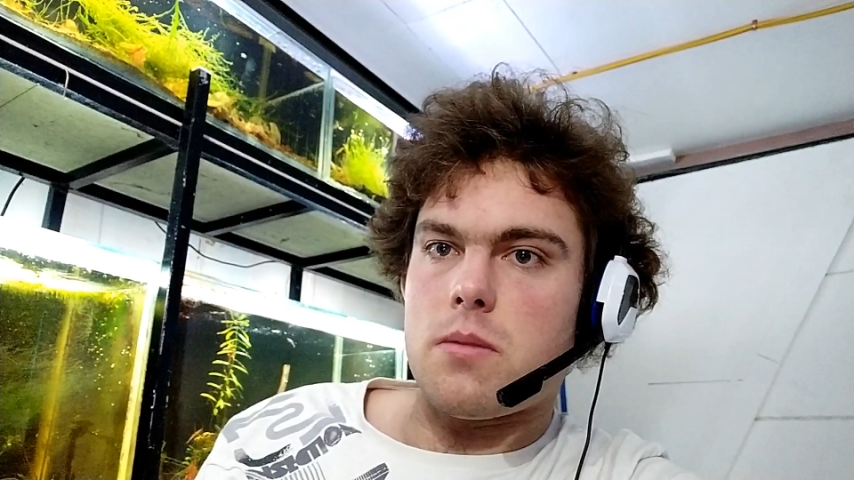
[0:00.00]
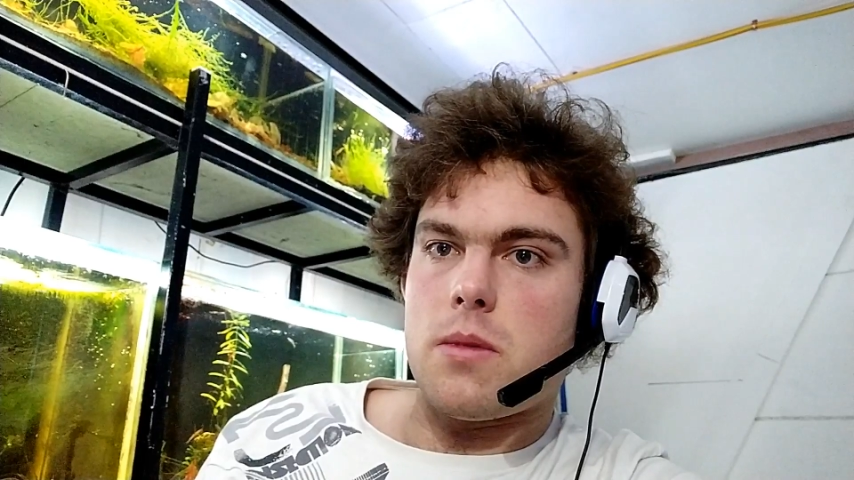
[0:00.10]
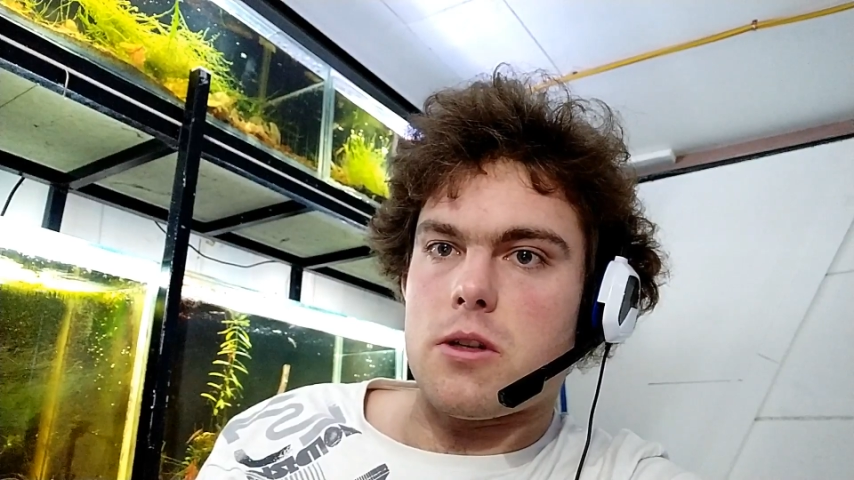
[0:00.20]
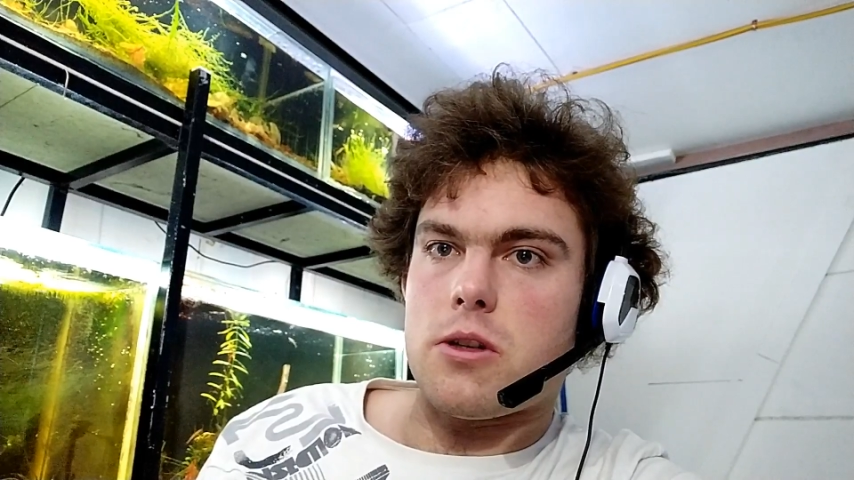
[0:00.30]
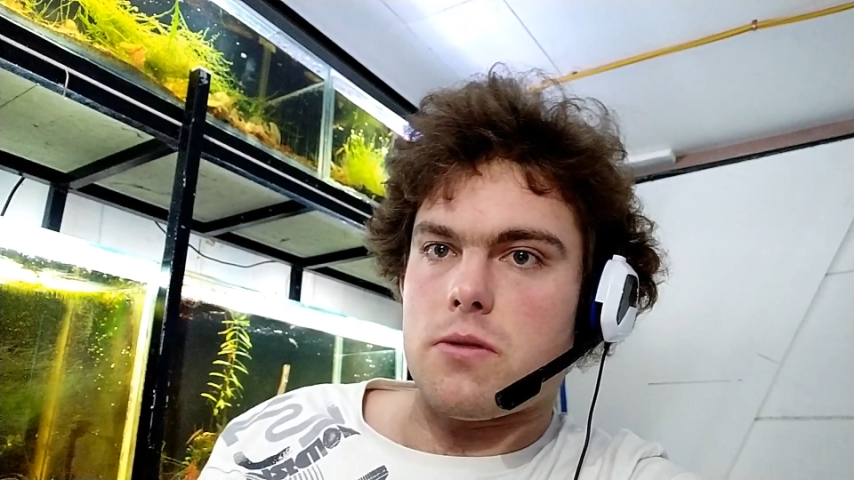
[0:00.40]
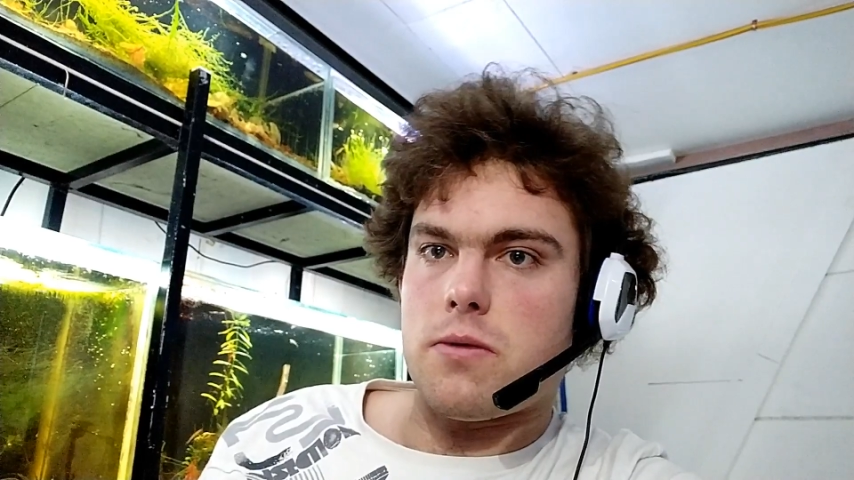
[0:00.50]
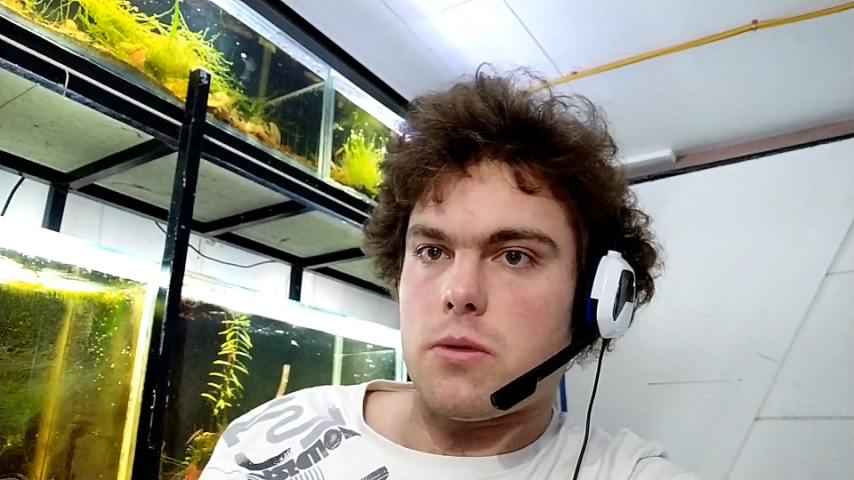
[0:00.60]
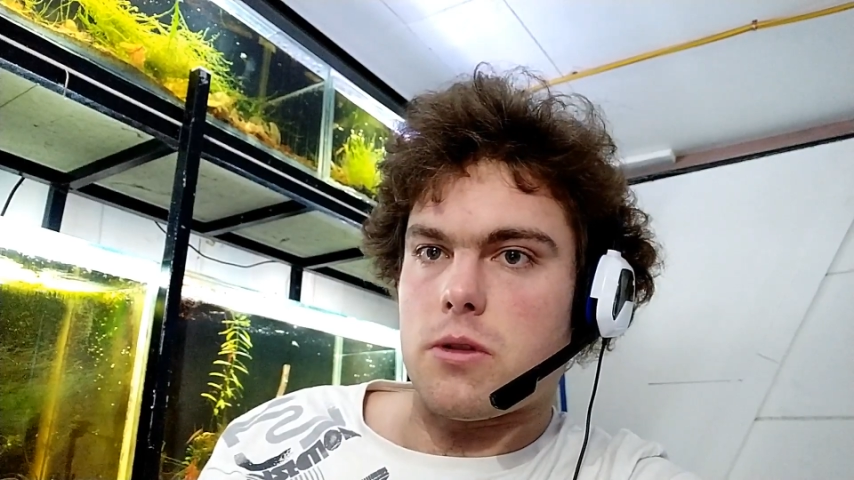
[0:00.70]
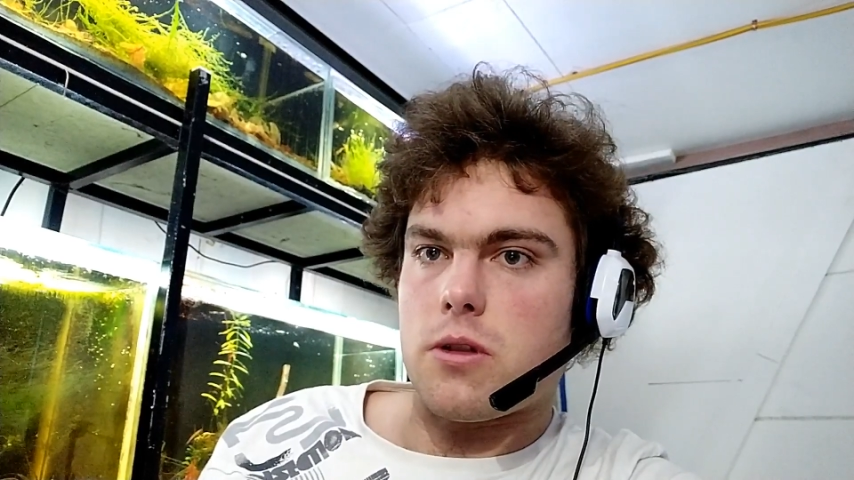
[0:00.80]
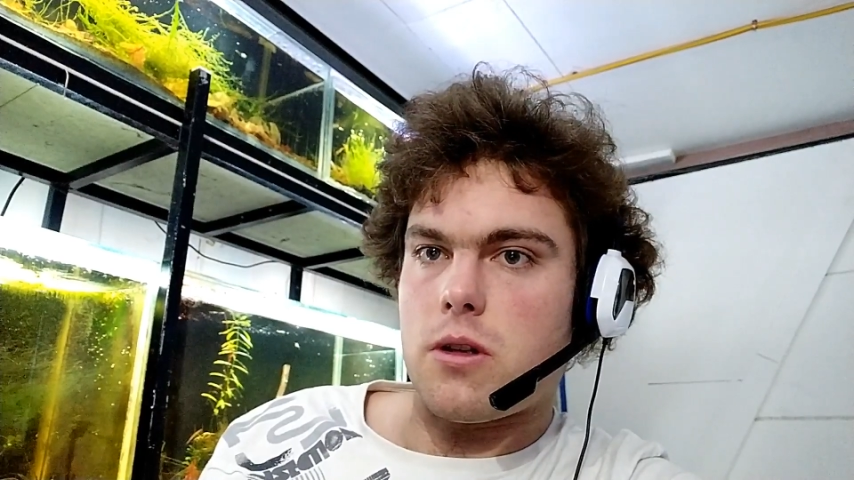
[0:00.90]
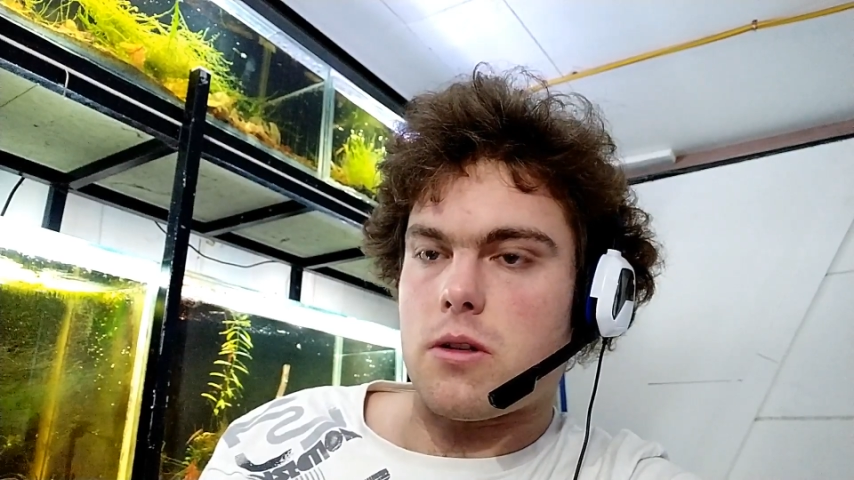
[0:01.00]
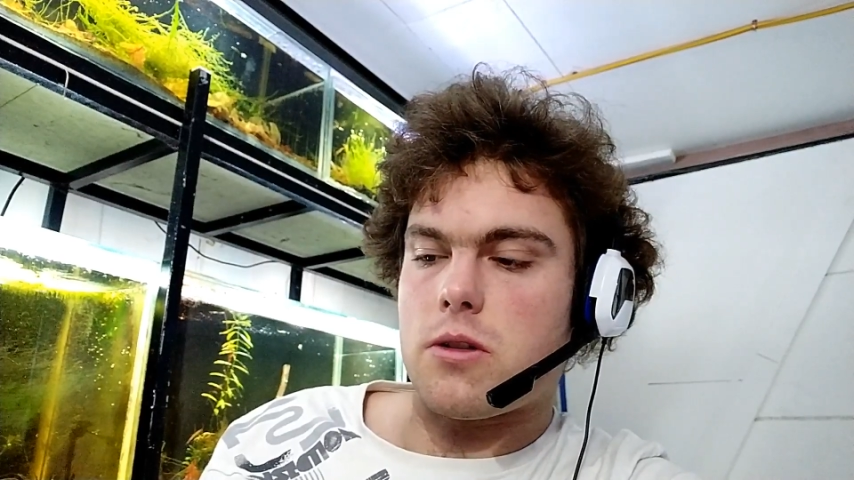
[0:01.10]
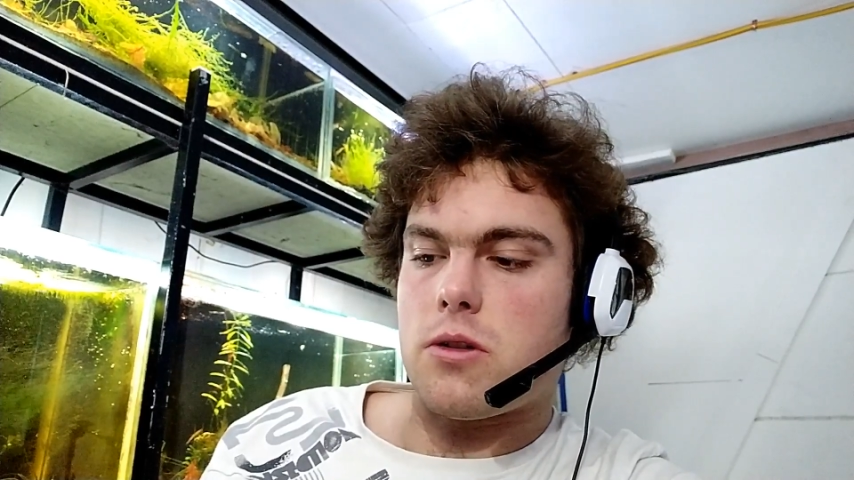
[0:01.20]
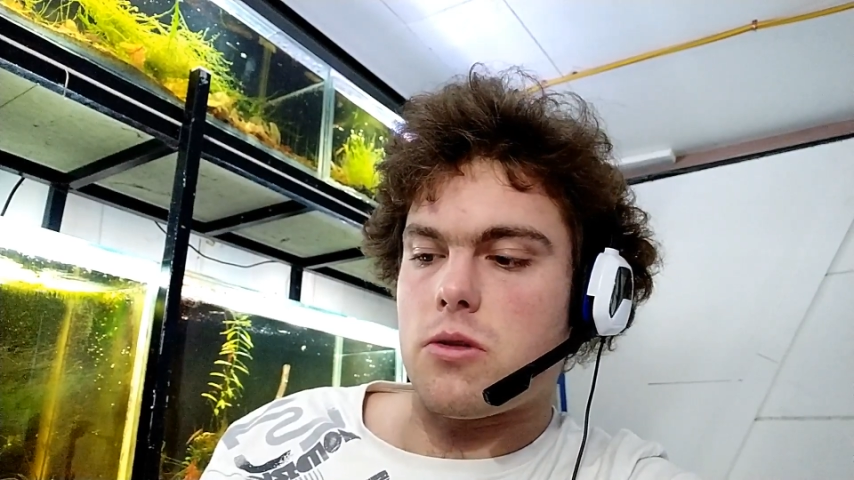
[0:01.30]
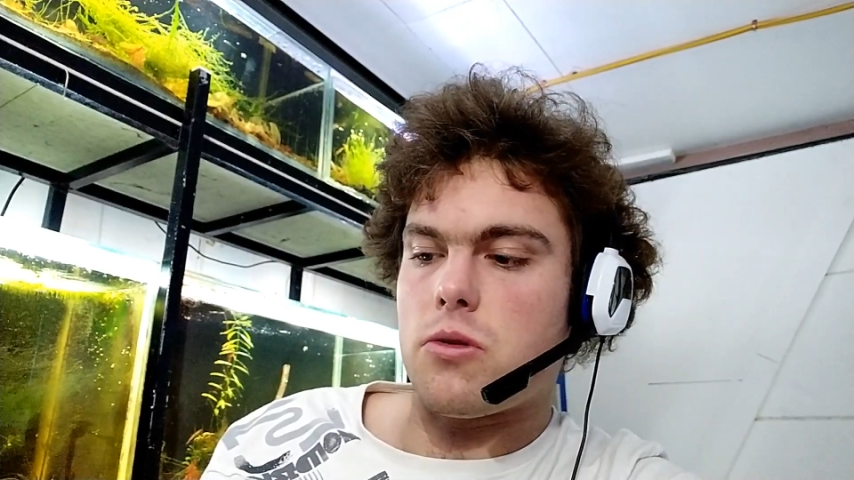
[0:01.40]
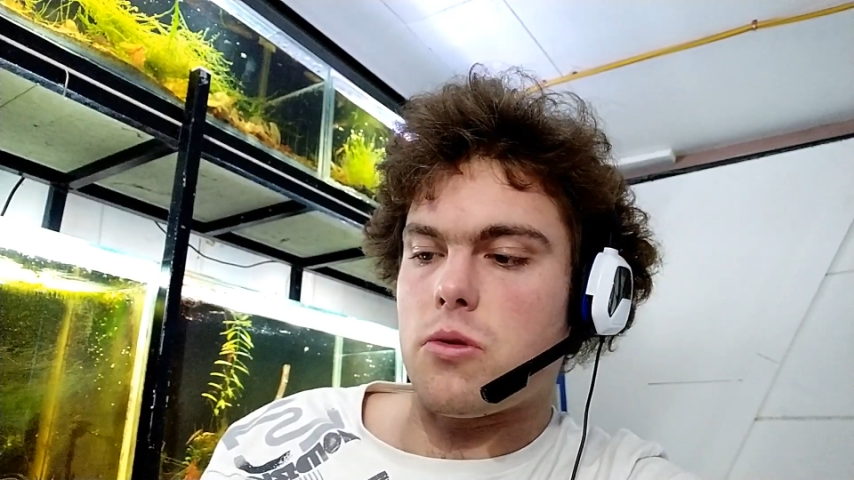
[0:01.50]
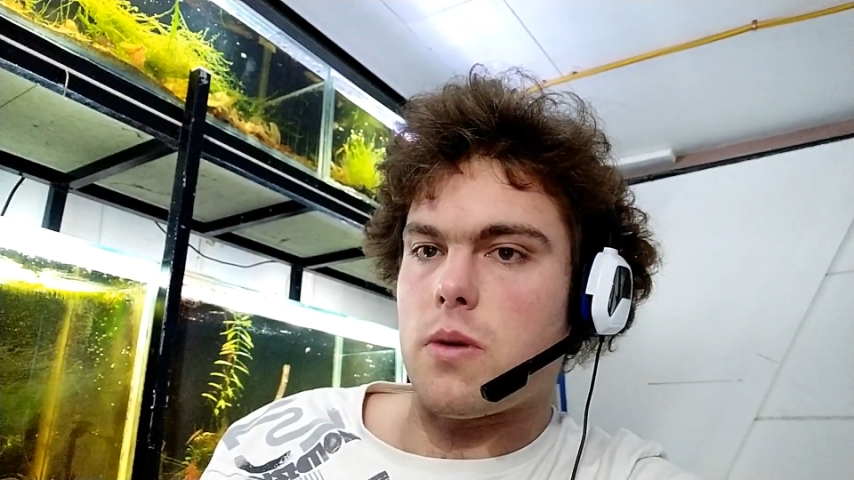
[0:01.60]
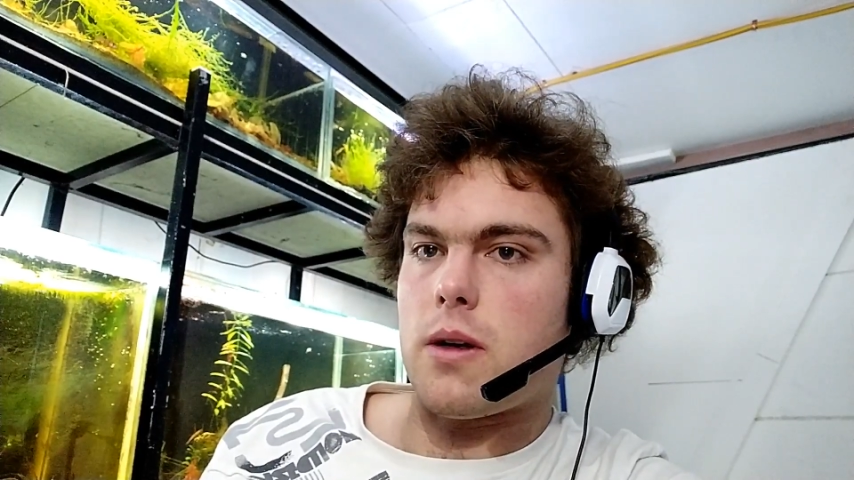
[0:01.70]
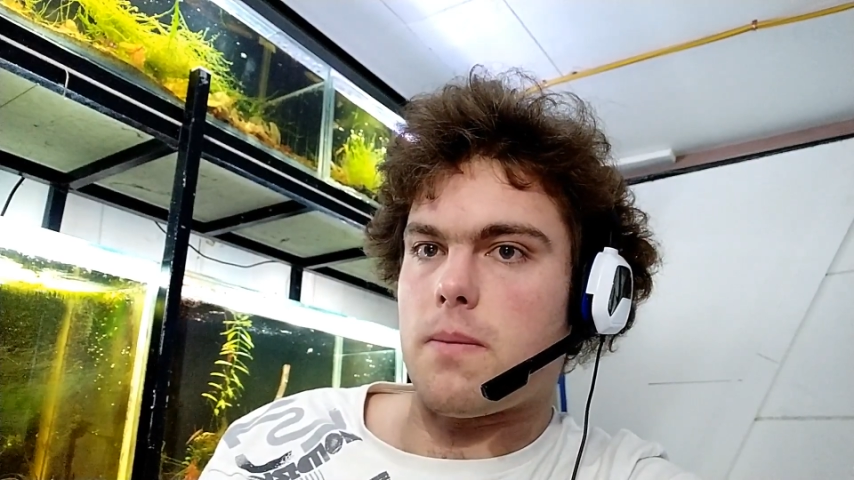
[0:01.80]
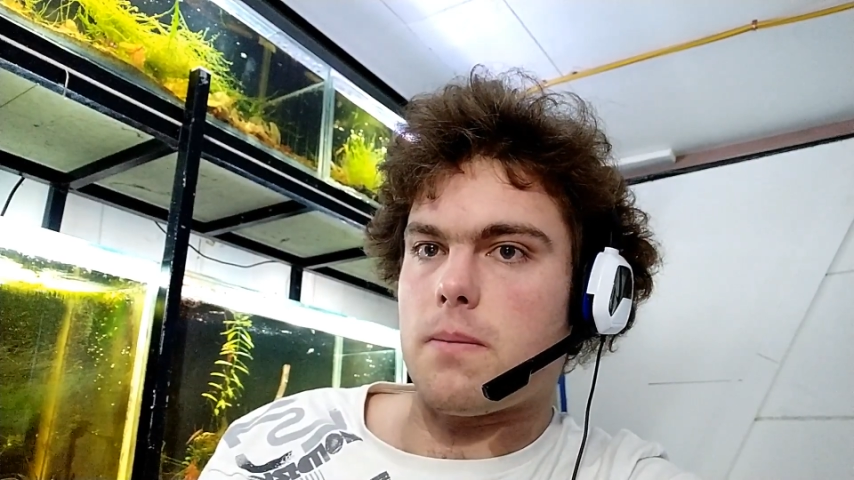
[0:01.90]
mesh filter socks to